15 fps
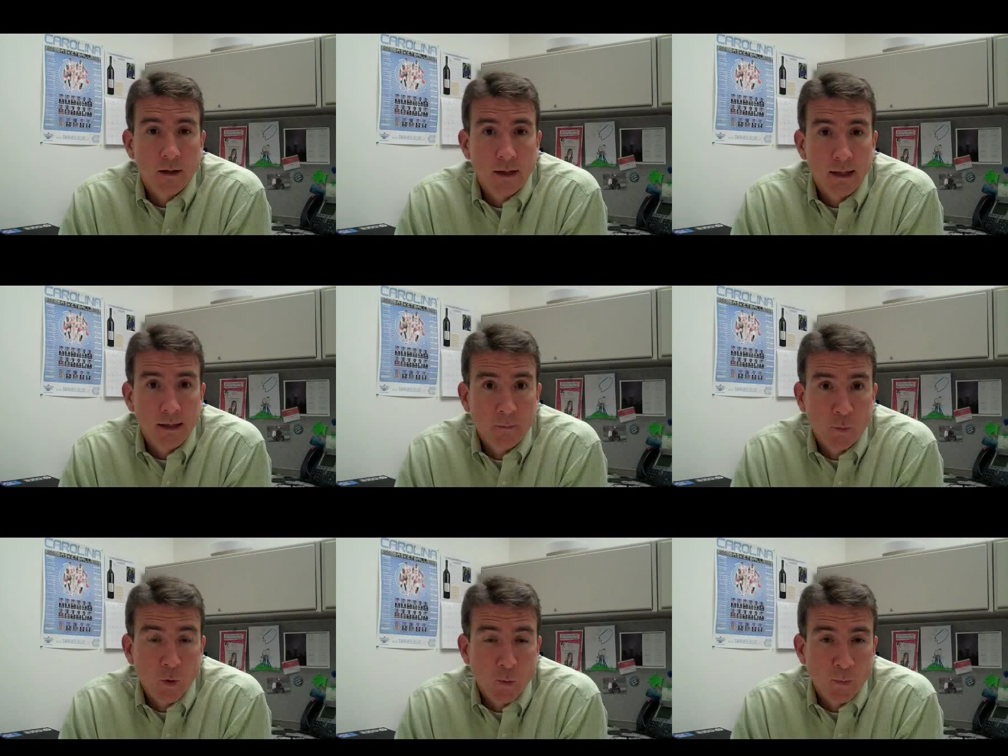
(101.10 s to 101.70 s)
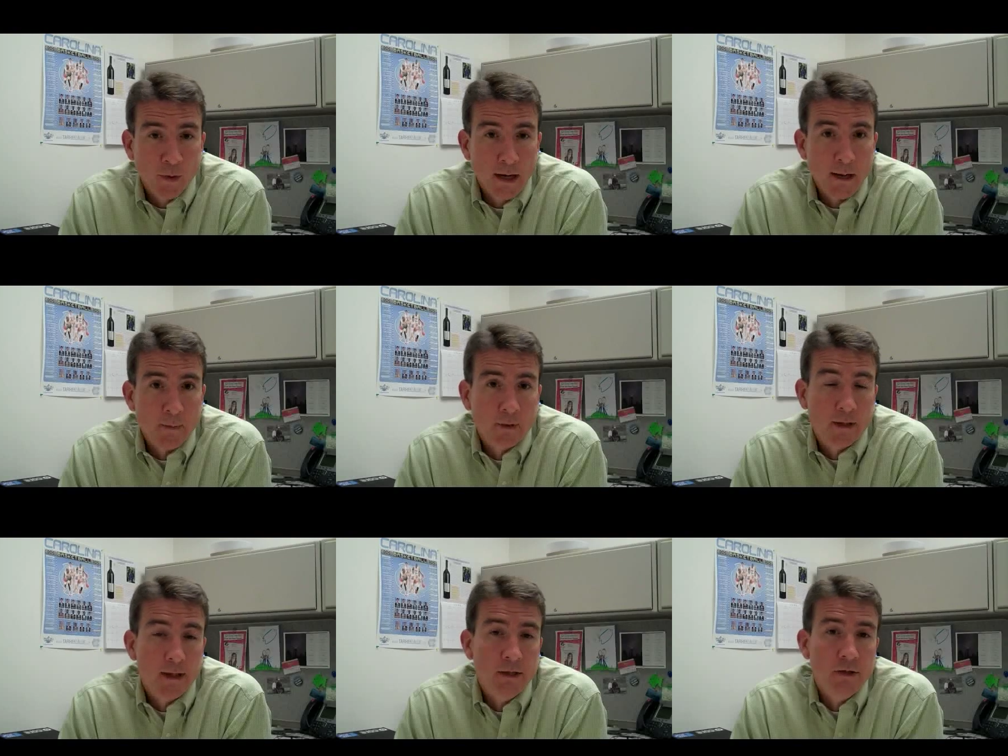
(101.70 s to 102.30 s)
inappropriate
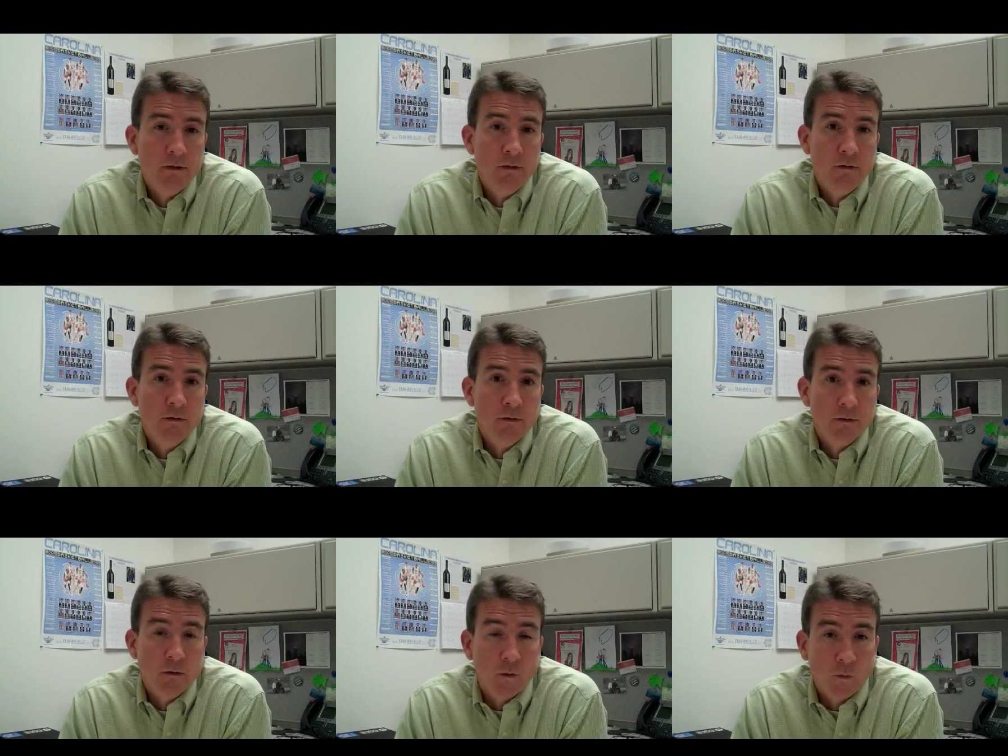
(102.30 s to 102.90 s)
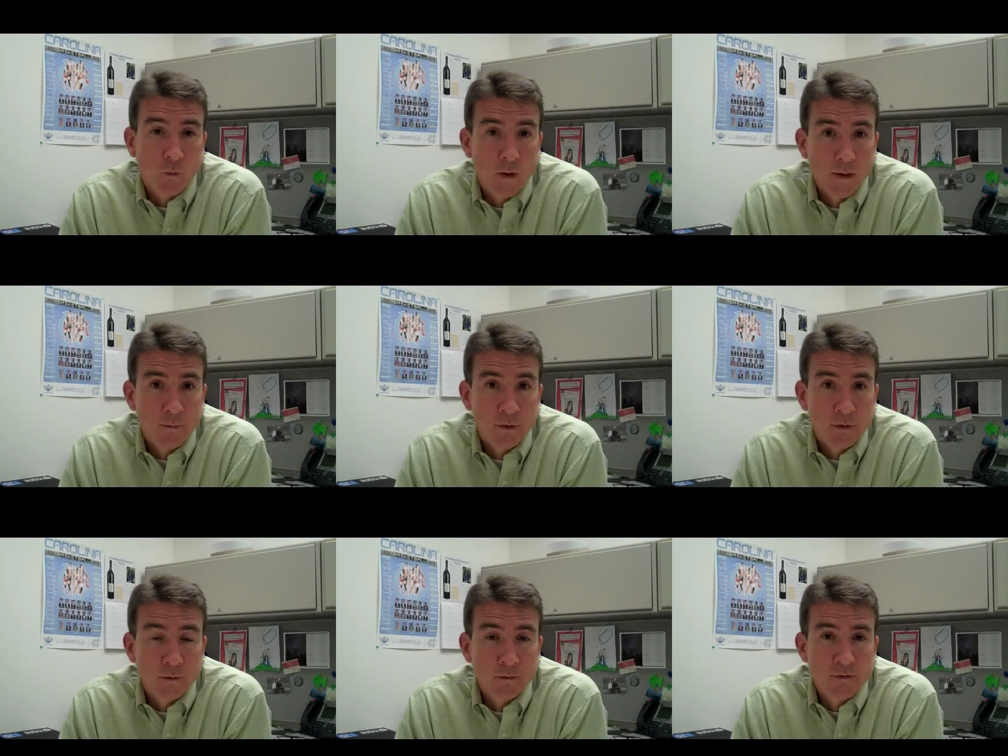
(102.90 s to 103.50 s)
application use or web
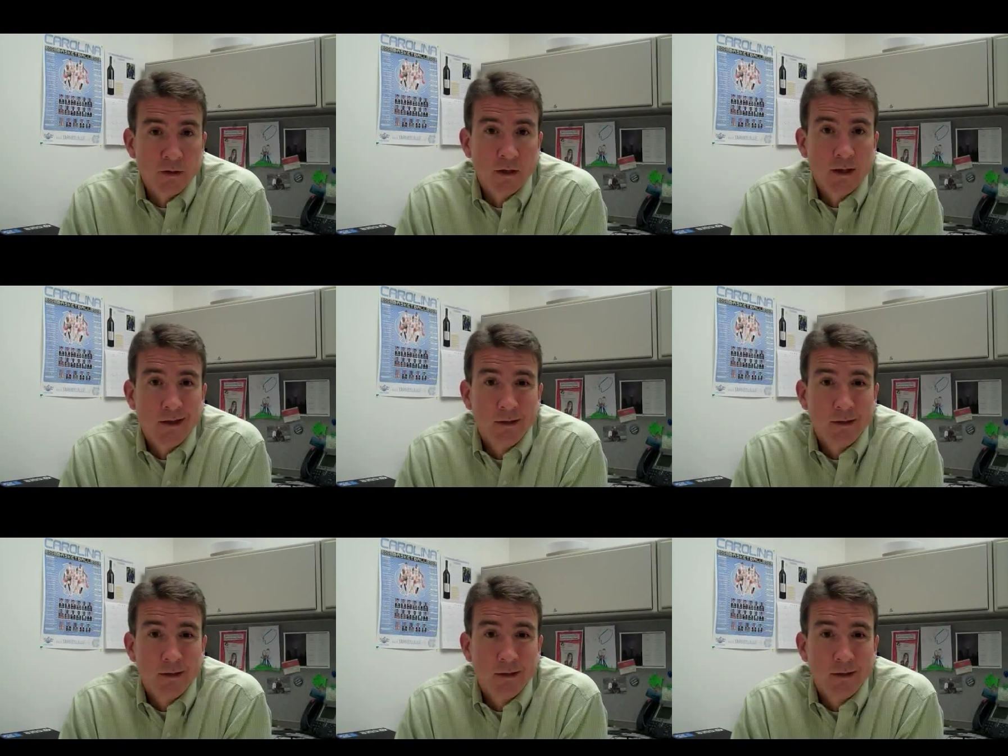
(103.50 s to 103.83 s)
use